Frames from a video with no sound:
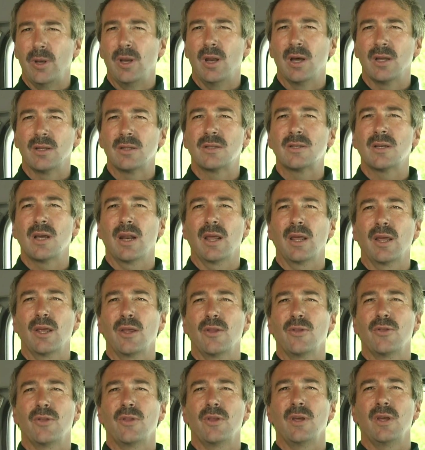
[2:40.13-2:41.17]
done sitting
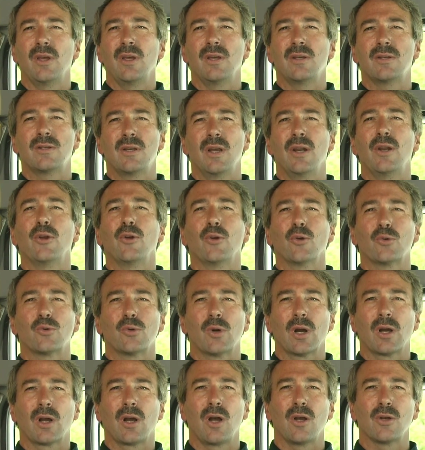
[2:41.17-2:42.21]
in the seat of your
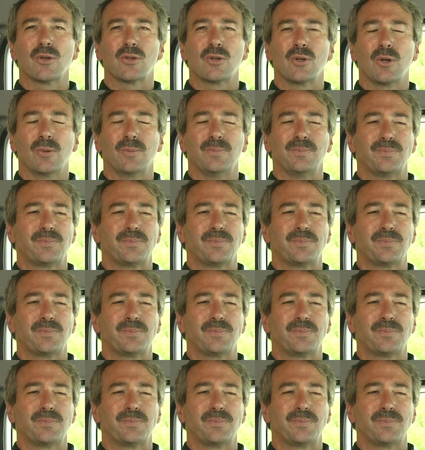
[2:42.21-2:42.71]
truck also.